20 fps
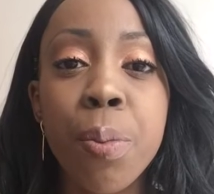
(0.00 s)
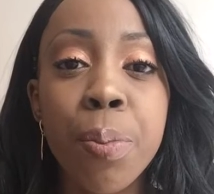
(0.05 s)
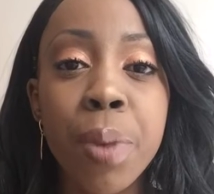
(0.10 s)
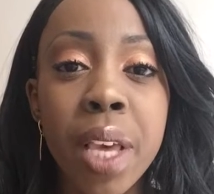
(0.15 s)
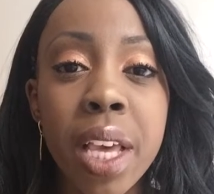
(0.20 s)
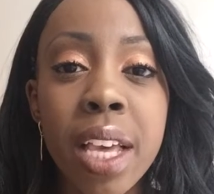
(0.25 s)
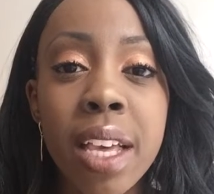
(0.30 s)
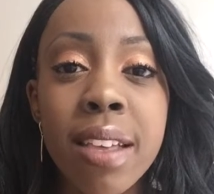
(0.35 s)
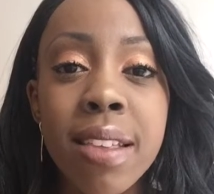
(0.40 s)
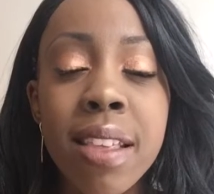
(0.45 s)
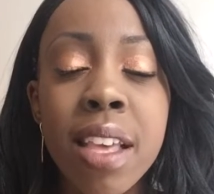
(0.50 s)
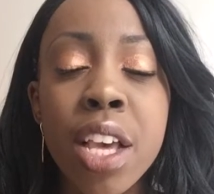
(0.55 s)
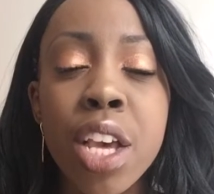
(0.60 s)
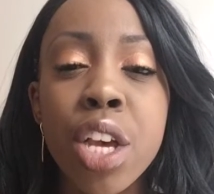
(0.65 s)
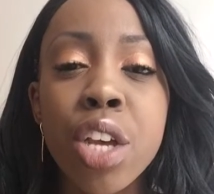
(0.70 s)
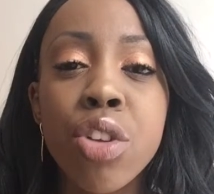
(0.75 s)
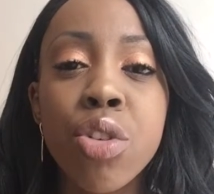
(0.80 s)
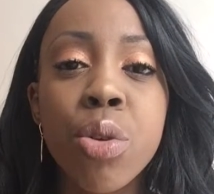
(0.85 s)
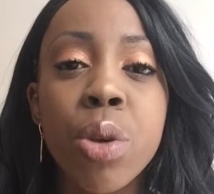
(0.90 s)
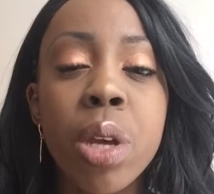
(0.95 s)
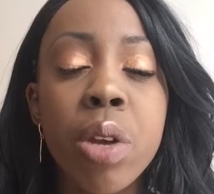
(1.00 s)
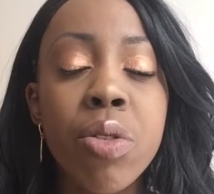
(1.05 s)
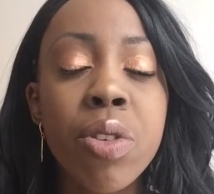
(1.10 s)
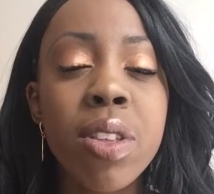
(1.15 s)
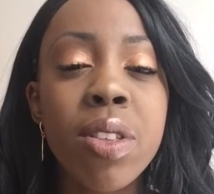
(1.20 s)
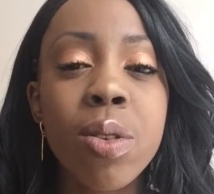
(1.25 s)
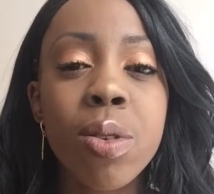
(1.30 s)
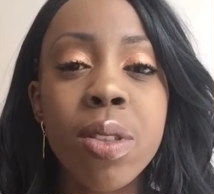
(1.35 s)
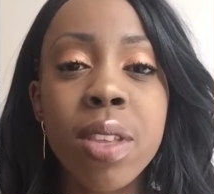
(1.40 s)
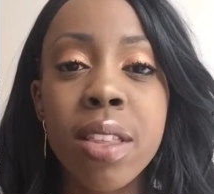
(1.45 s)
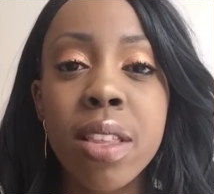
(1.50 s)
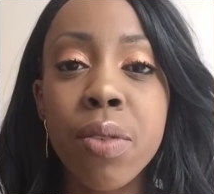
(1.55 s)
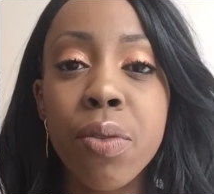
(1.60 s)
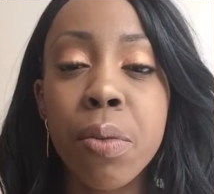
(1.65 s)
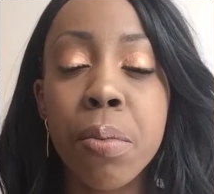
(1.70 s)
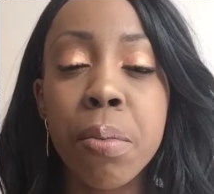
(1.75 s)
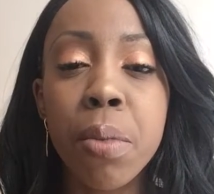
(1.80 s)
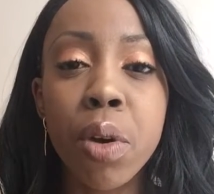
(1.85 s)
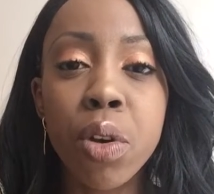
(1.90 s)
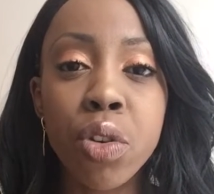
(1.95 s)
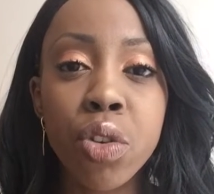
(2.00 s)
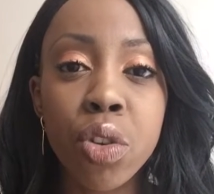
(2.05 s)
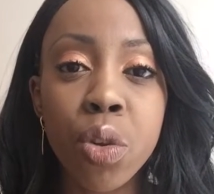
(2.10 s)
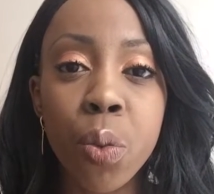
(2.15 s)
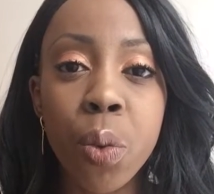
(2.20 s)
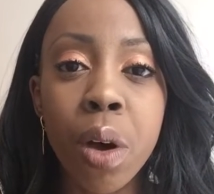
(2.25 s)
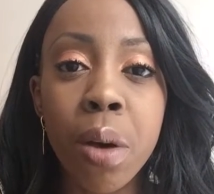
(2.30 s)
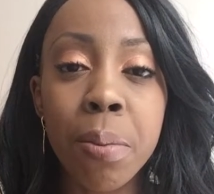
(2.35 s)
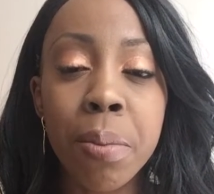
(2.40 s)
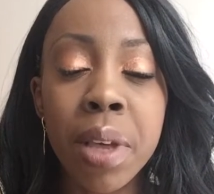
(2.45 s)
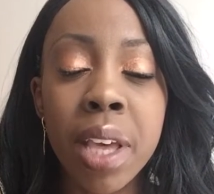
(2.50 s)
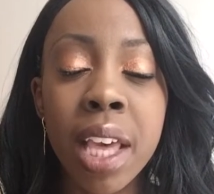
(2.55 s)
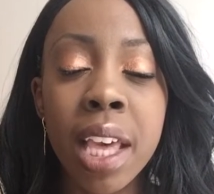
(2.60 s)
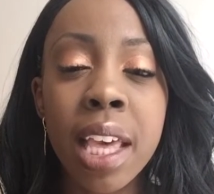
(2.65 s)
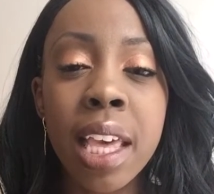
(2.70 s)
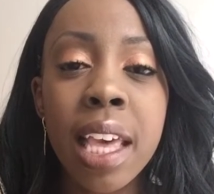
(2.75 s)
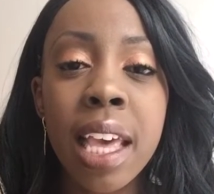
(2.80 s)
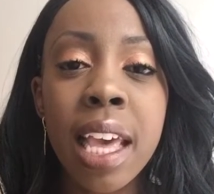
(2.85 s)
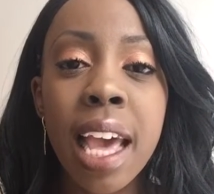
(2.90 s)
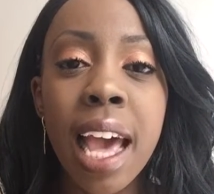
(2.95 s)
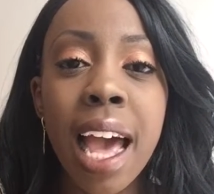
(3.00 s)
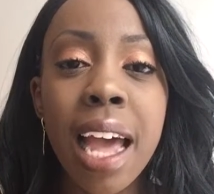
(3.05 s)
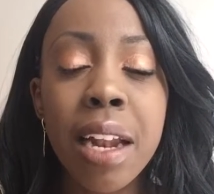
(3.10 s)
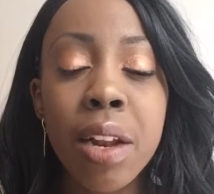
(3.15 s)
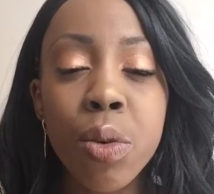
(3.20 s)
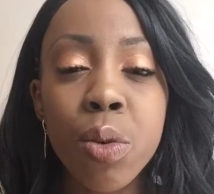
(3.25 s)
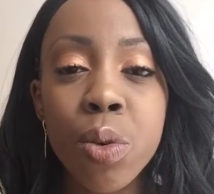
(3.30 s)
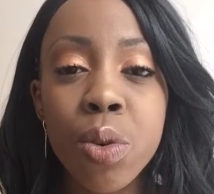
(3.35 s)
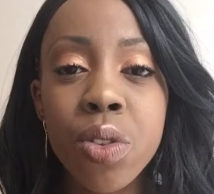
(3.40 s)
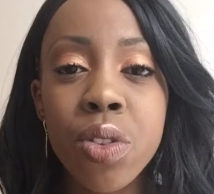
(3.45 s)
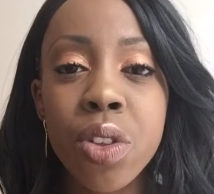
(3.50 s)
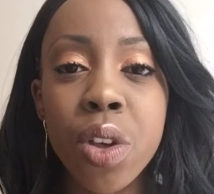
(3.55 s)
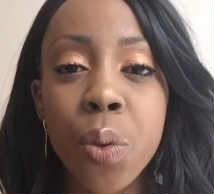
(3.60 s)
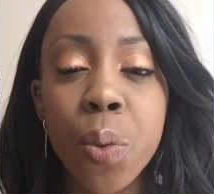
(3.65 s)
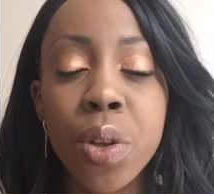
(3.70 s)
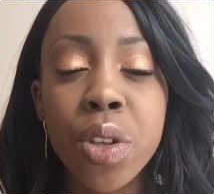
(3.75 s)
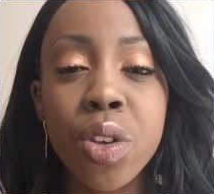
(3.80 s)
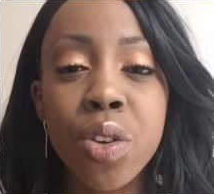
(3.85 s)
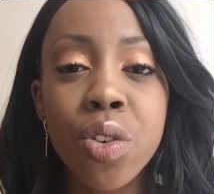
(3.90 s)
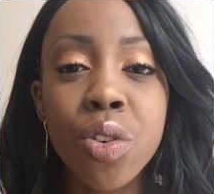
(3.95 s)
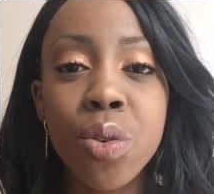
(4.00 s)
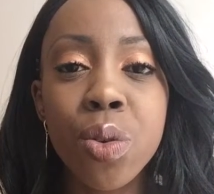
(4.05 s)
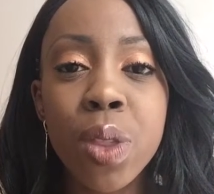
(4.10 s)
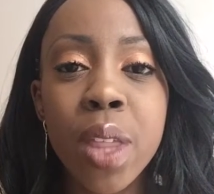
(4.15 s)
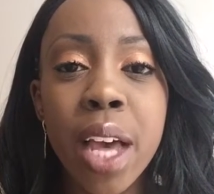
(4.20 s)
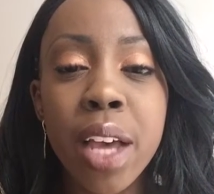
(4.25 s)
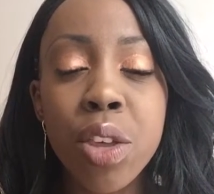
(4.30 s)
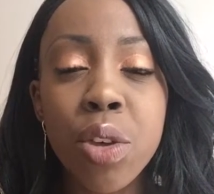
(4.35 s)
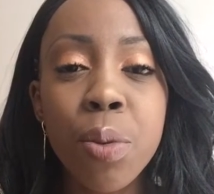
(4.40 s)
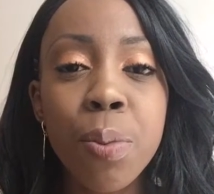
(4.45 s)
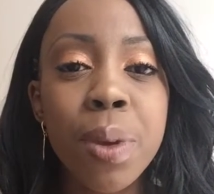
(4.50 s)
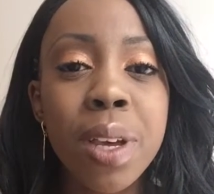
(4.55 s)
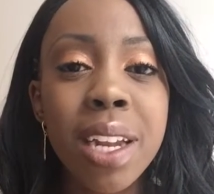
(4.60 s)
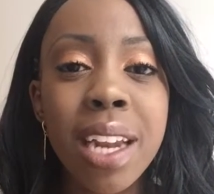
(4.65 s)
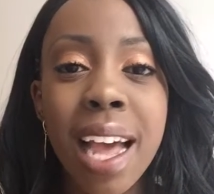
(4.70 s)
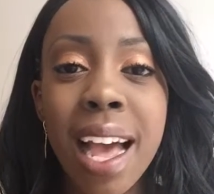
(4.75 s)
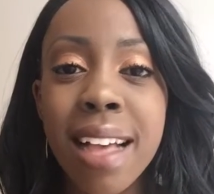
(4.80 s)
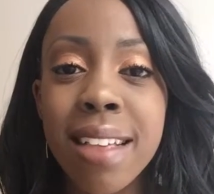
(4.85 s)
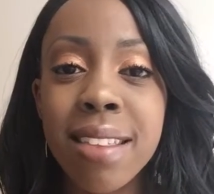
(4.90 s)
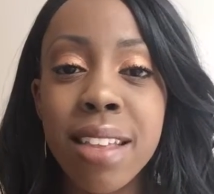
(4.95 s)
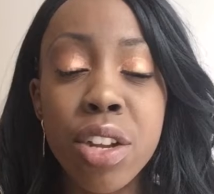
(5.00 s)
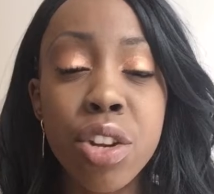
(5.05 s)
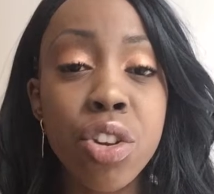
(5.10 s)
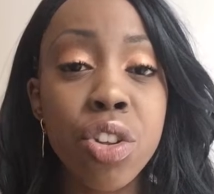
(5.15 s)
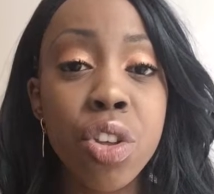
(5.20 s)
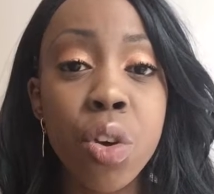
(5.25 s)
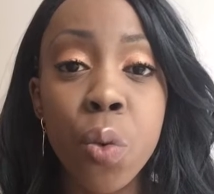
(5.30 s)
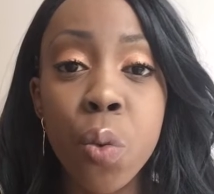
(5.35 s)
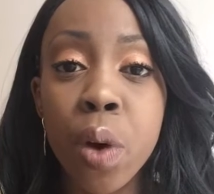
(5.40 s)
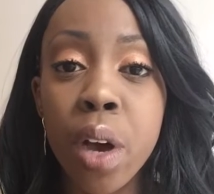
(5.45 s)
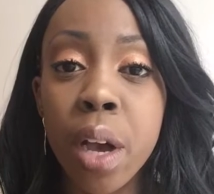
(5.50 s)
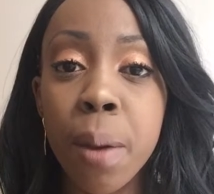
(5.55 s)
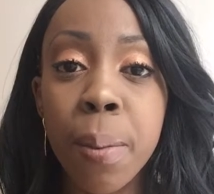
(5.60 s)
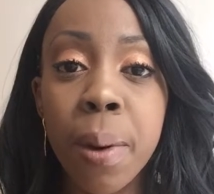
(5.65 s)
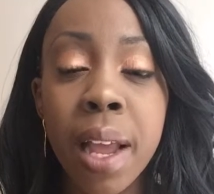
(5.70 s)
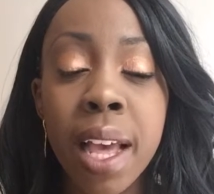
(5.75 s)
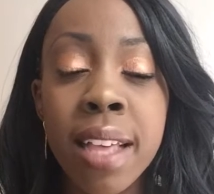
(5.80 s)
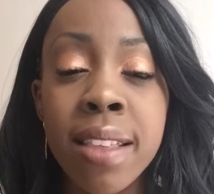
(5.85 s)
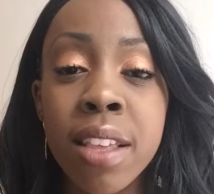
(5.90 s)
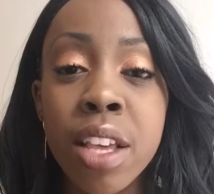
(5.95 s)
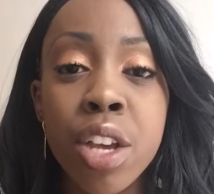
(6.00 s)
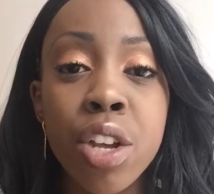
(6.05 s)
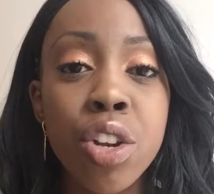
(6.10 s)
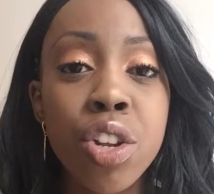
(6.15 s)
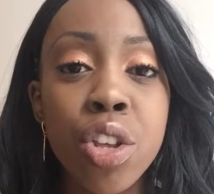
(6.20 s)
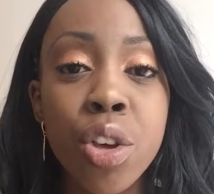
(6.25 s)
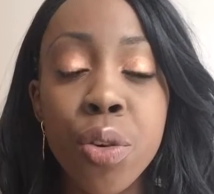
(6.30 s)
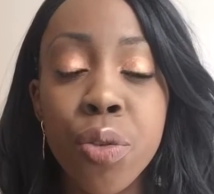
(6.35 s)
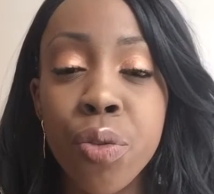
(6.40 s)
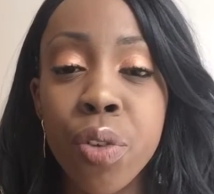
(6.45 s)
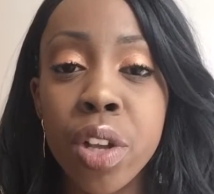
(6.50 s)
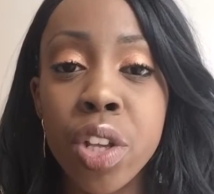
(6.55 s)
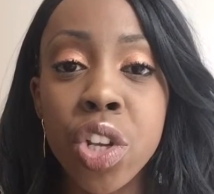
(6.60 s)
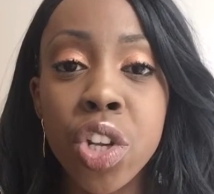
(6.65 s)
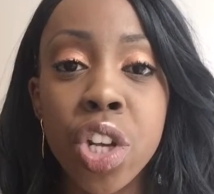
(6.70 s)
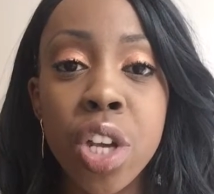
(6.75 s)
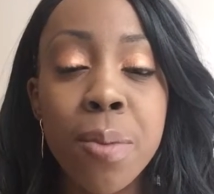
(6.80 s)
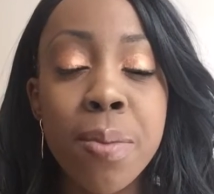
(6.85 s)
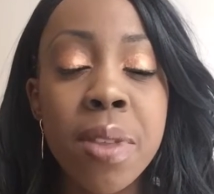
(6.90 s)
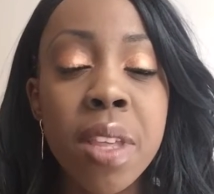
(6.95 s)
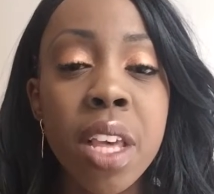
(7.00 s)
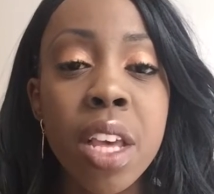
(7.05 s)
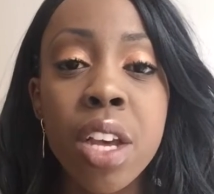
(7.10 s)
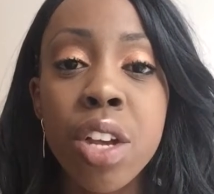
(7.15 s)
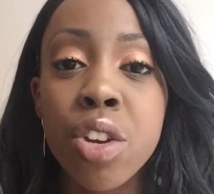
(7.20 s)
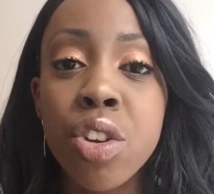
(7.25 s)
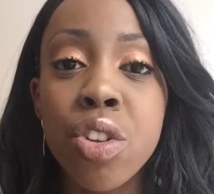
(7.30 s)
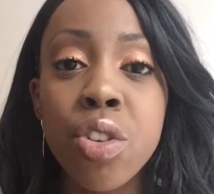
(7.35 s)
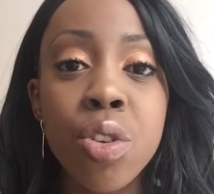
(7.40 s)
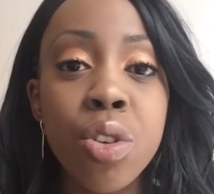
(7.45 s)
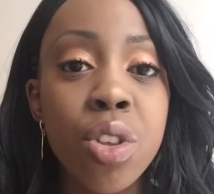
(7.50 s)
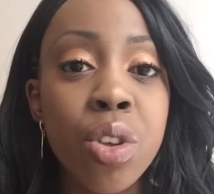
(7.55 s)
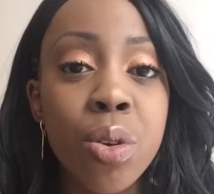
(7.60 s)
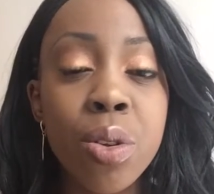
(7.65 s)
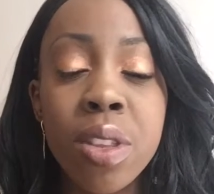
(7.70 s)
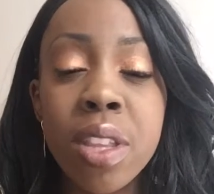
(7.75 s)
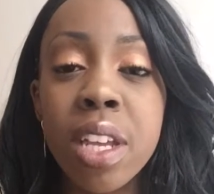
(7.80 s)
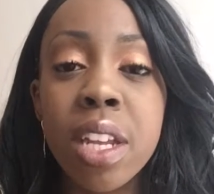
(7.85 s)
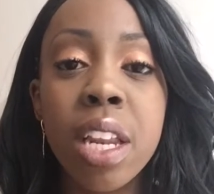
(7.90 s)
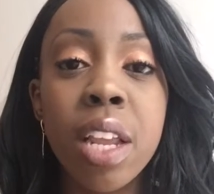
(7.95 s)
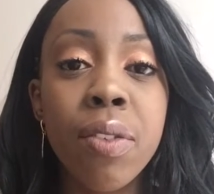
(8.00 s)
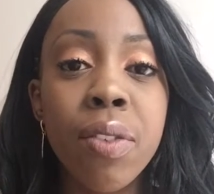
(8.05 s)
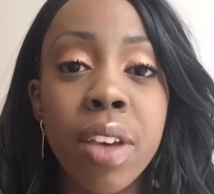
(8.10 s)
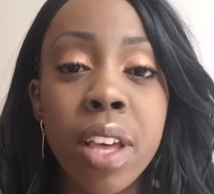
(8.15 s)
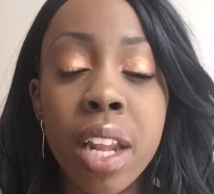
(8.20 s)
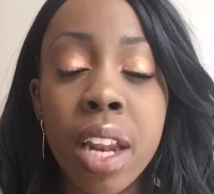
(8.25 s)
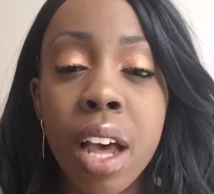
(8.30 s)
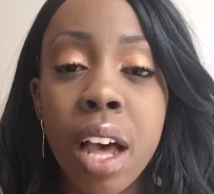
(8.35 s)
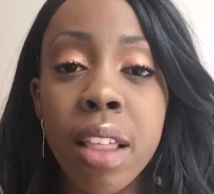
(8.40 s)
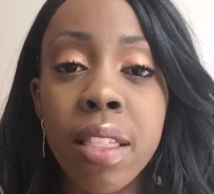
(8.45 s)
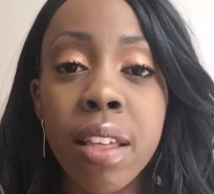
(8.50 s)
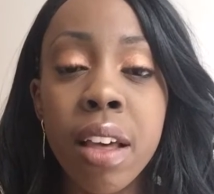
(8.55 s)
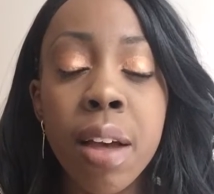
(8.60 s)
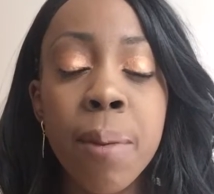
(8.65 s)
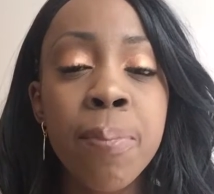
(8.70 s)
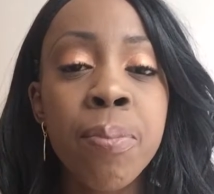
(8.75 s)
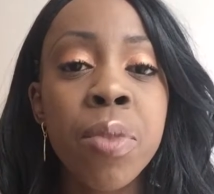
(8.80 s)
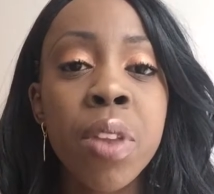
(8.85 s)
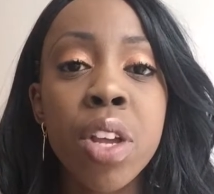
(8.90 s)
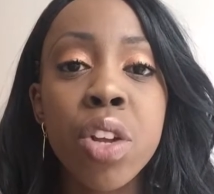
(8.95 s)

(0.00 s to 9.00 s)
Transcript: your peace, to increase your sense of emotional well-being. And also, when you do that, you'll be an asset to your workplace, to your friendships, to your significant other,